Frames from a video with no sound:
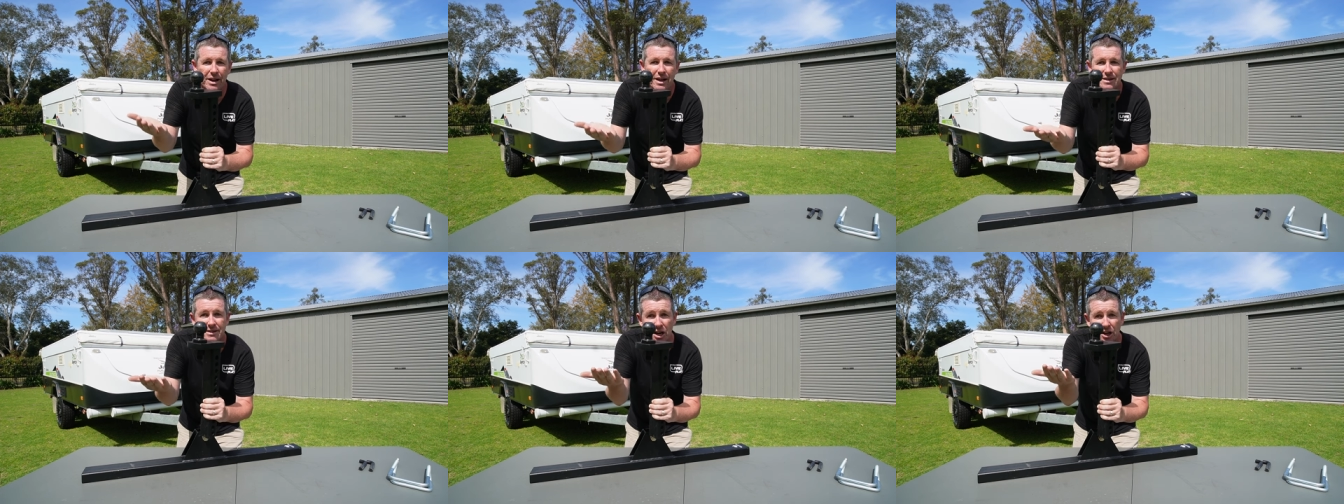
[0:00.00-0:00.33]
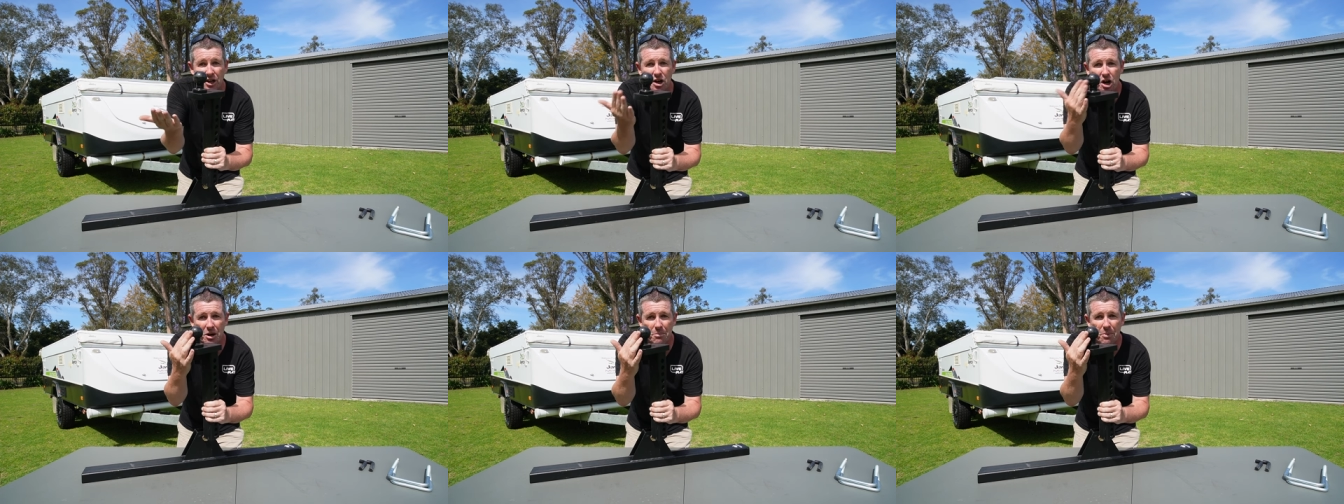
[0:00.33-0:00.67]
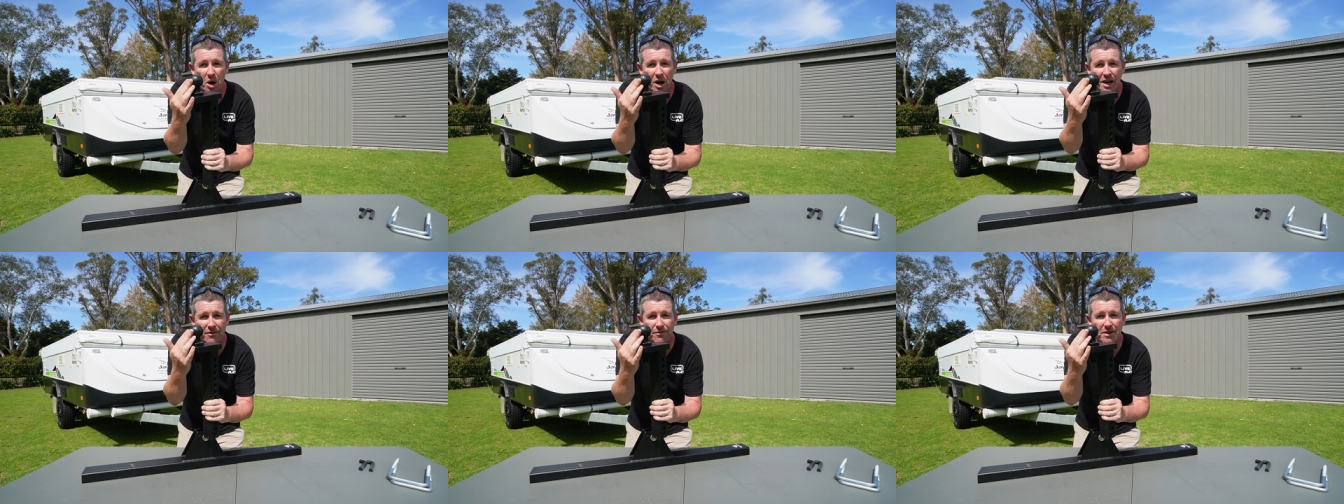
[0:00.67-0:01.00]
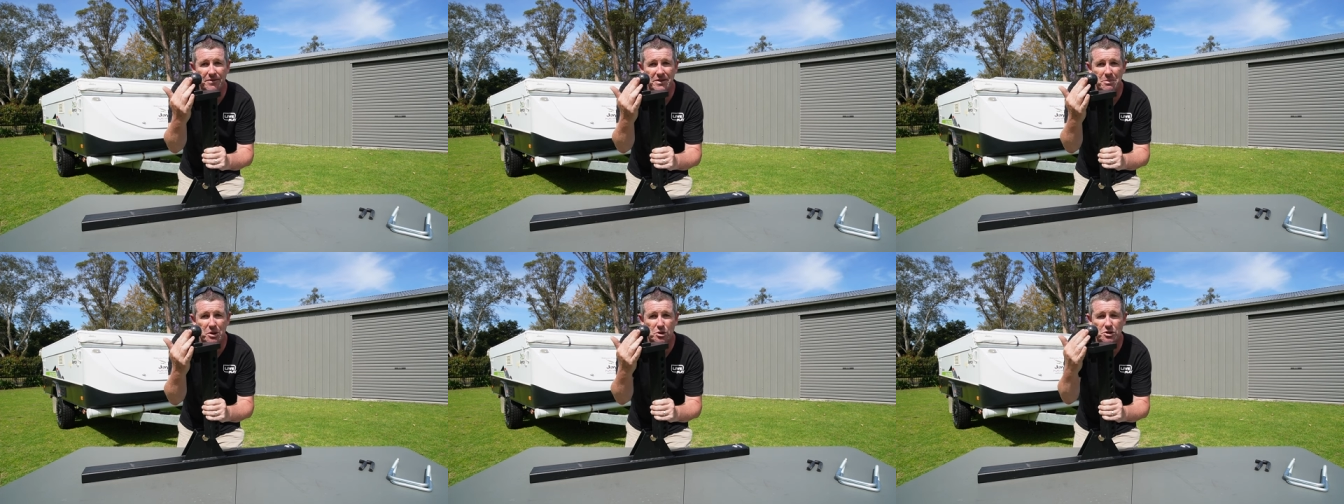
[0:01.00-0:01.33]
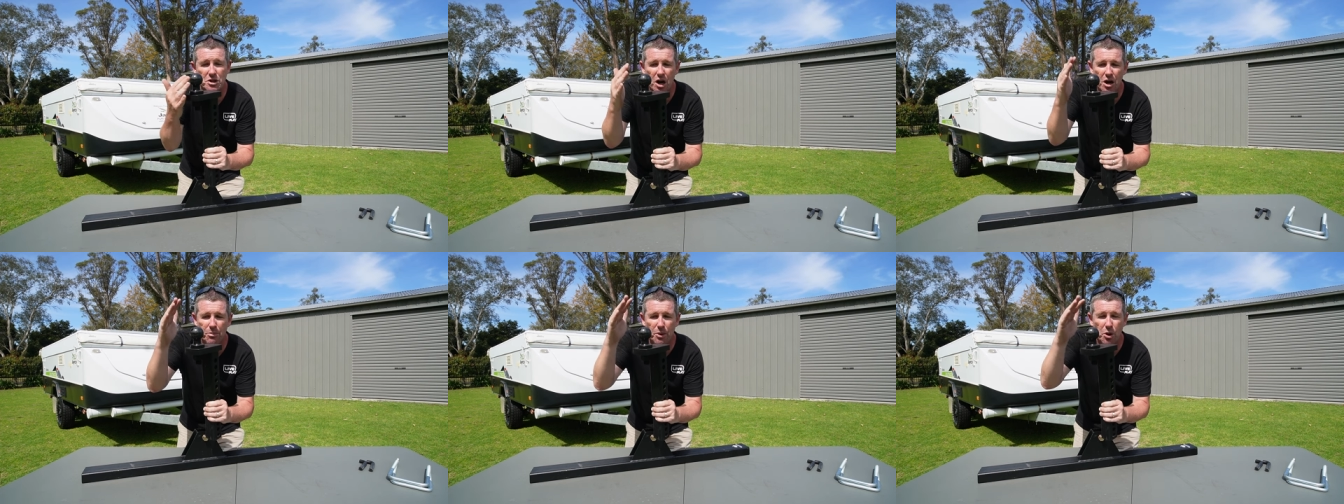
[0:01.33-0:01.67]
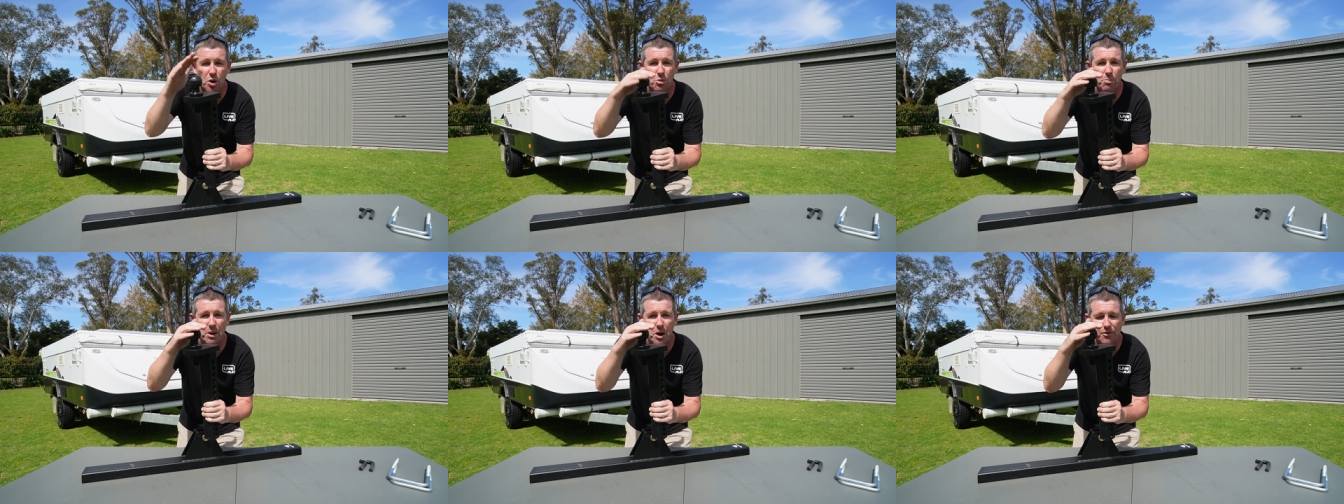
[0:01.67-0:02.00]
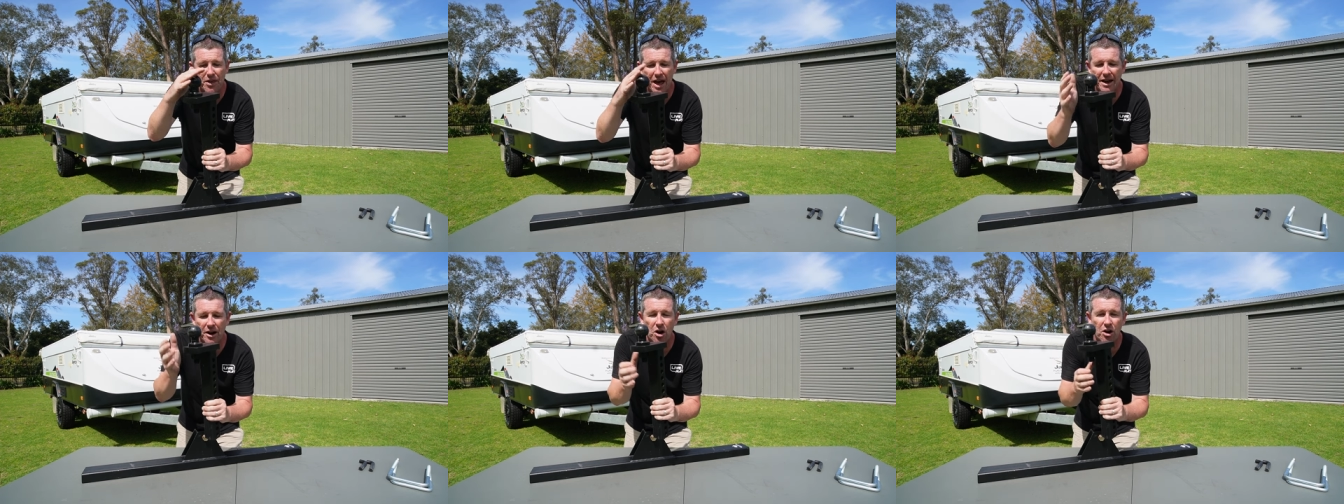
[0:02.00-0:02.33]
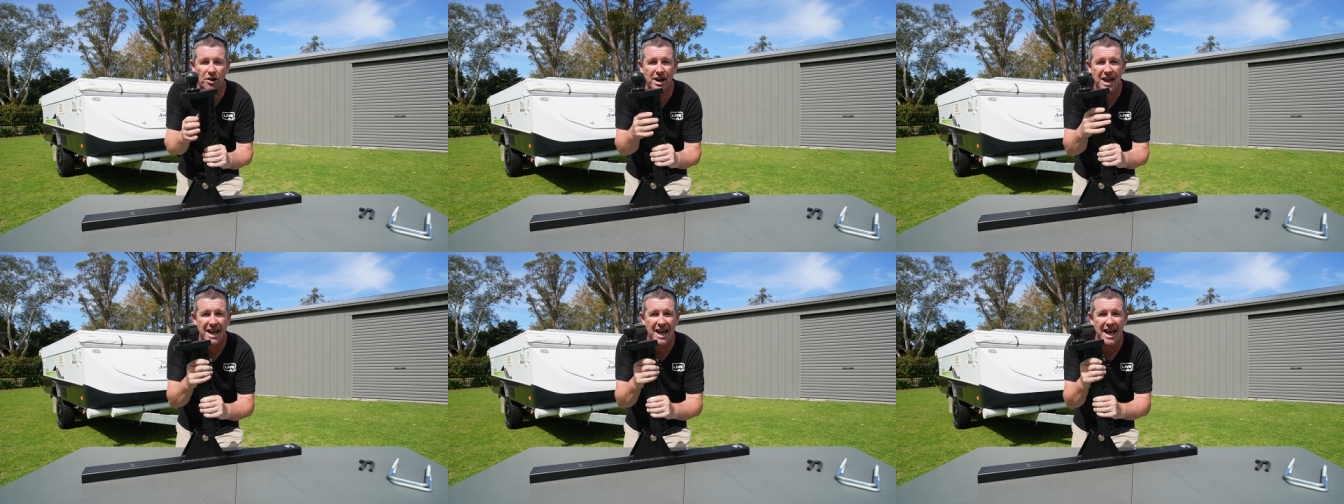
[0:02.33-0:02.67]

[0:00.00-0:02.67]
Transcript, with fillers: So you've got to buy your 50mm tow ball, bolt that on,